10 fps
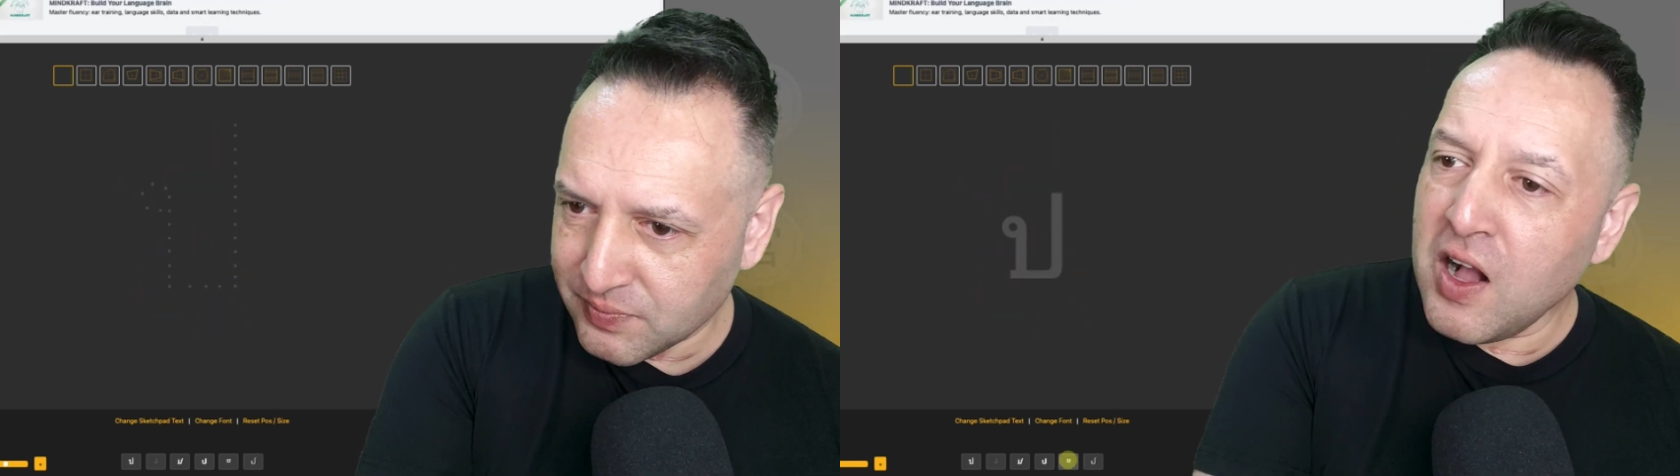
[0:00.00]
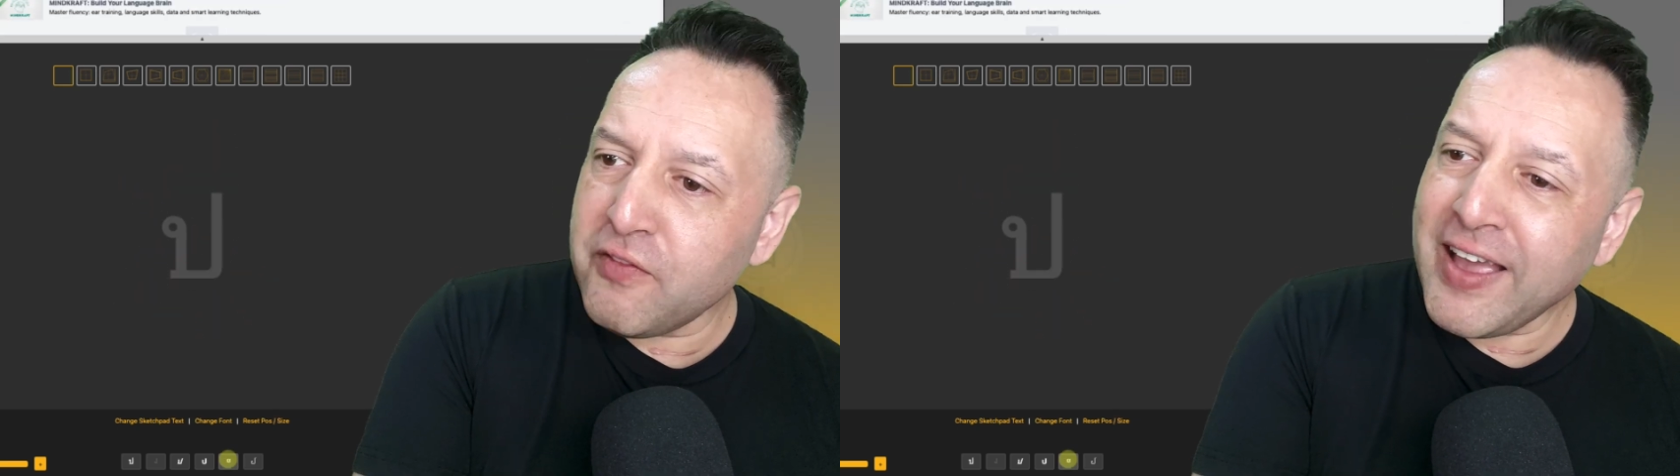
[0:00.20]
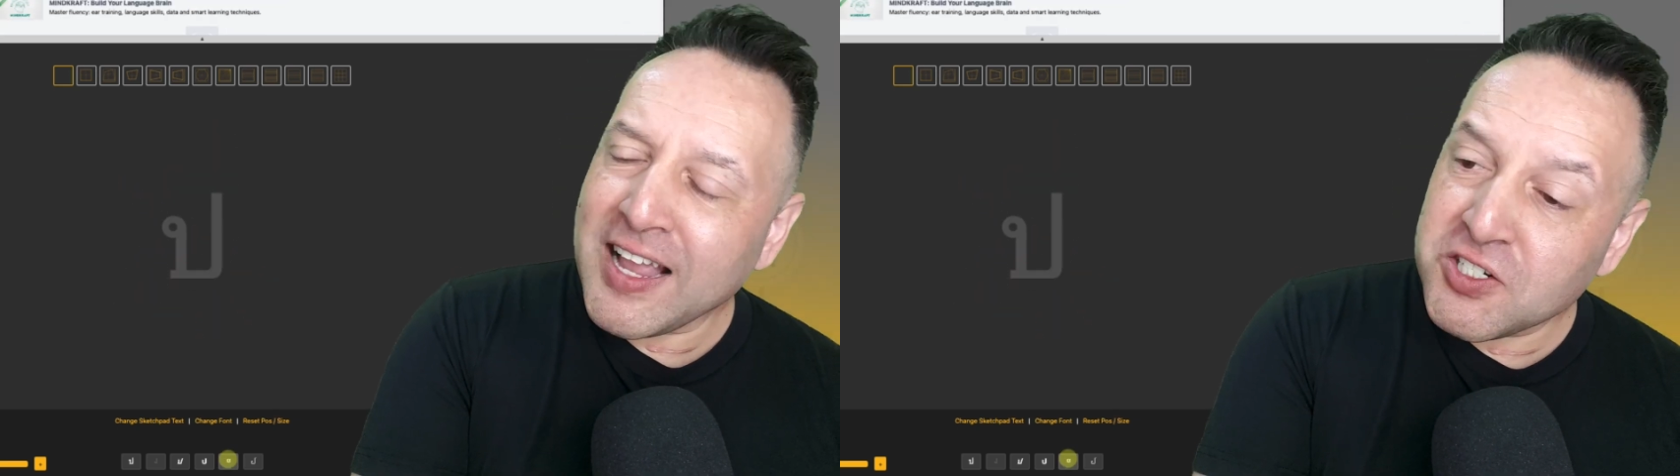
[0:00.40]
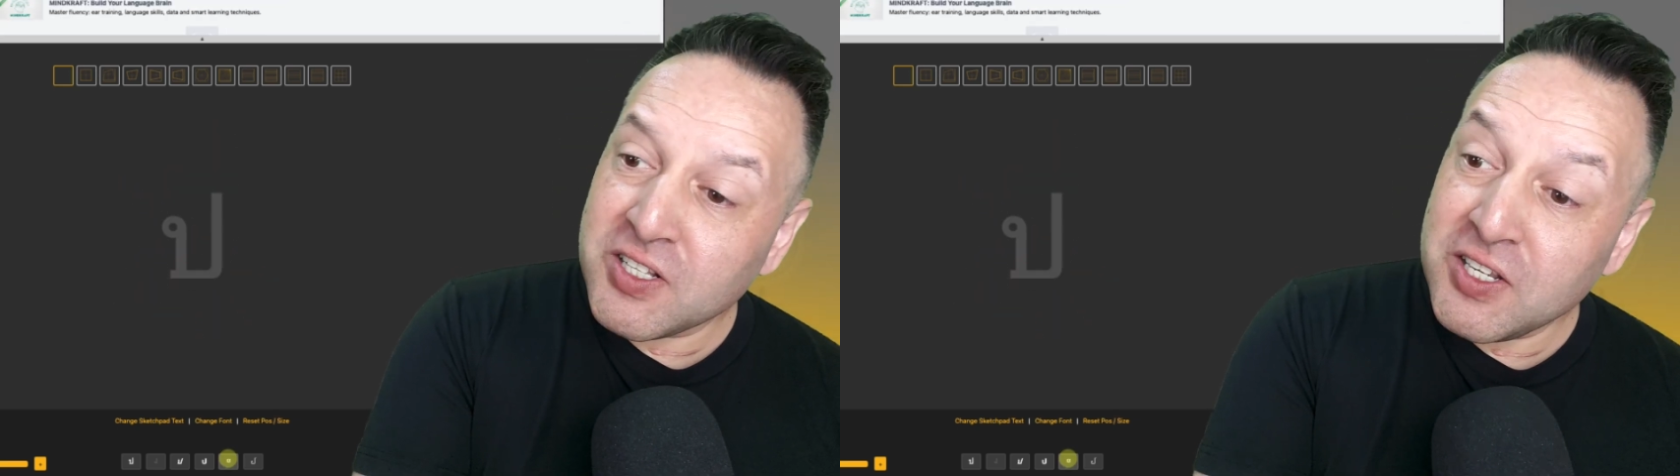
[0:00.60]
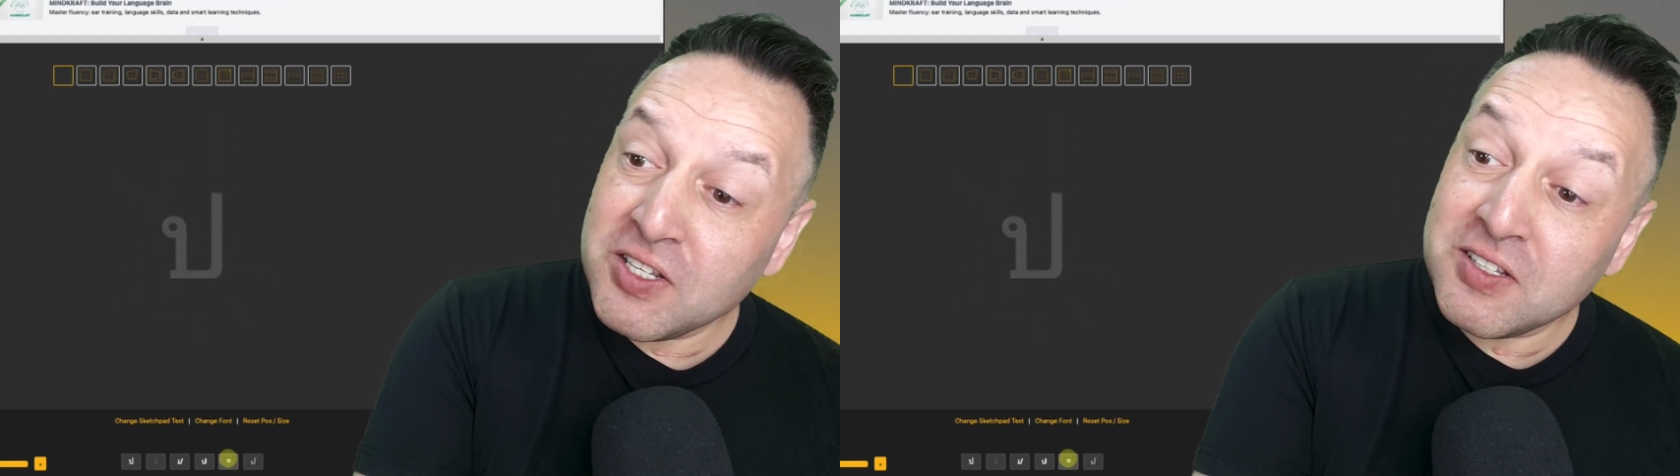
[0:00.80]
I've
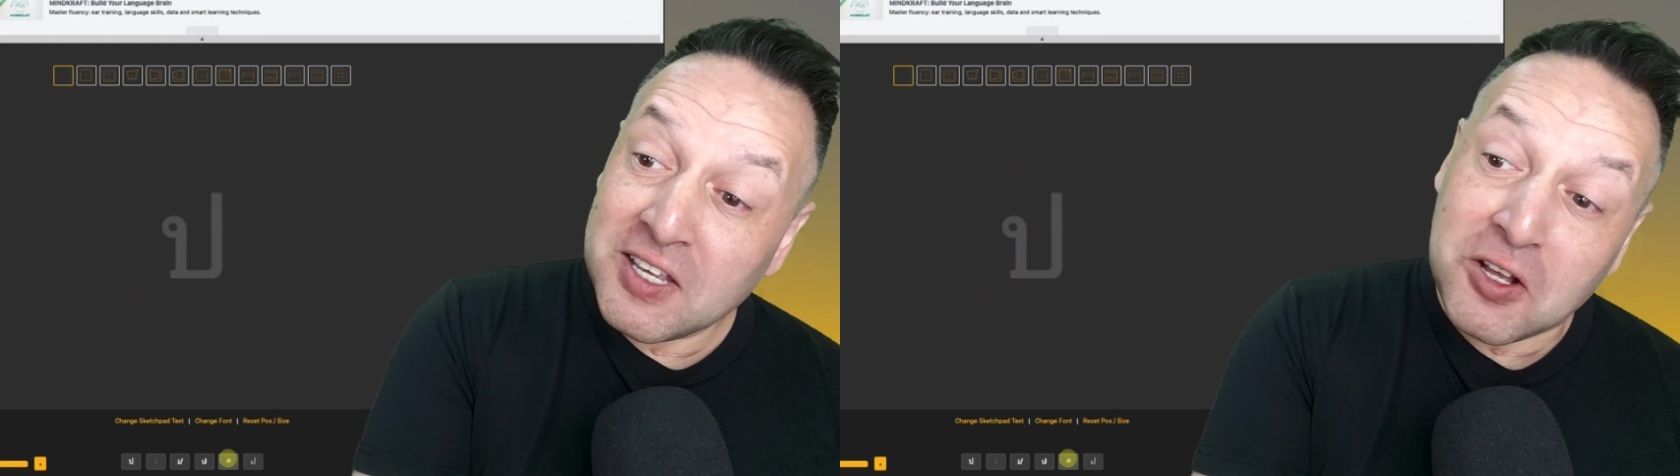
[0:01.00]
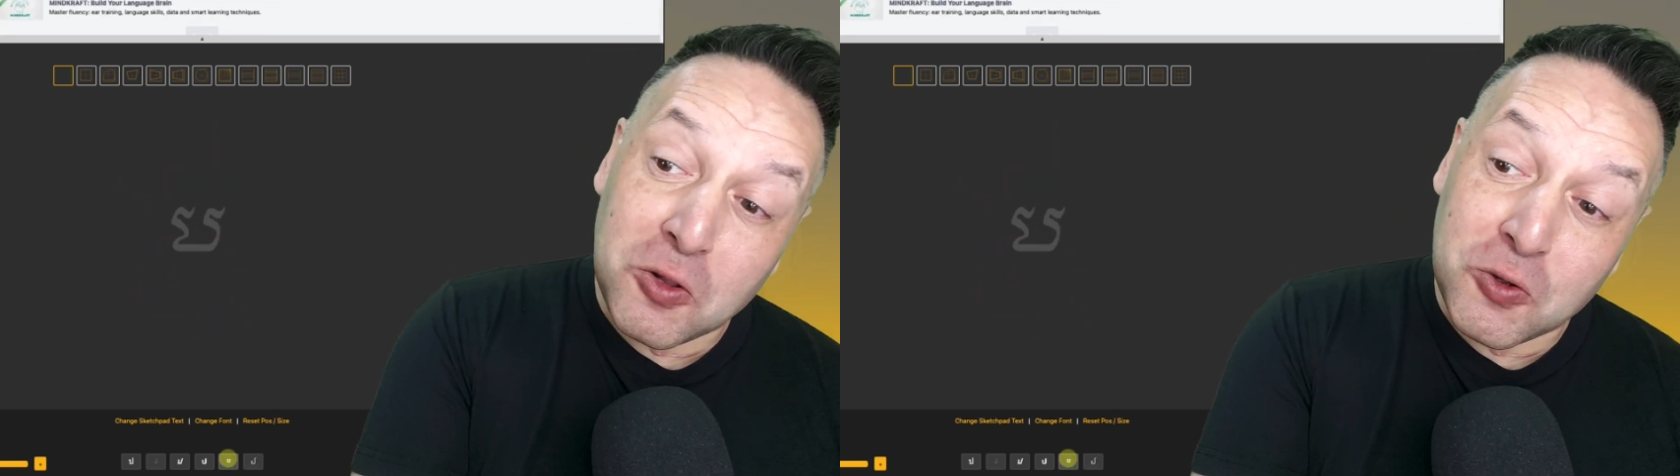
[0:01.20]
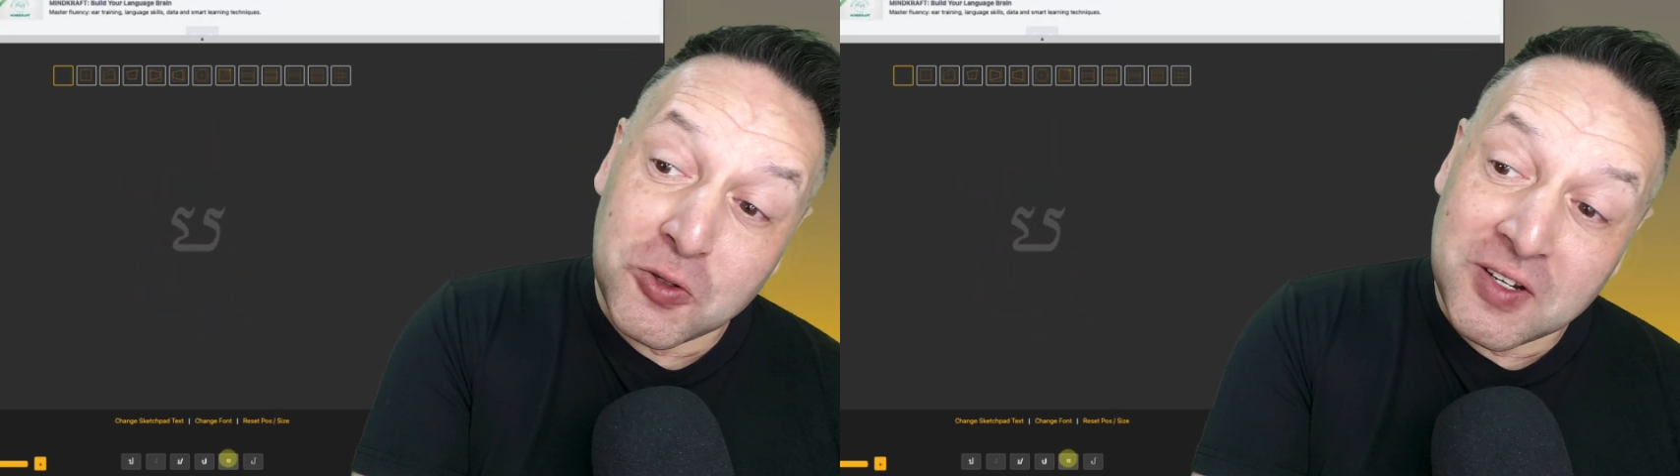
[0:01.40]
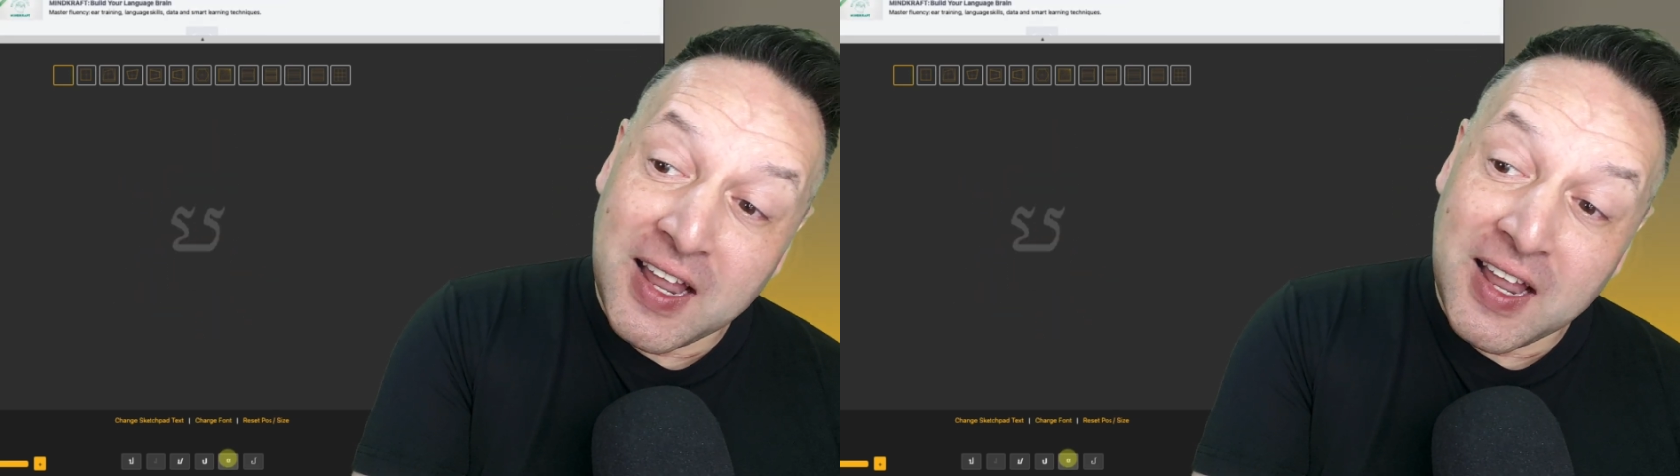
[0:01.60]
actually included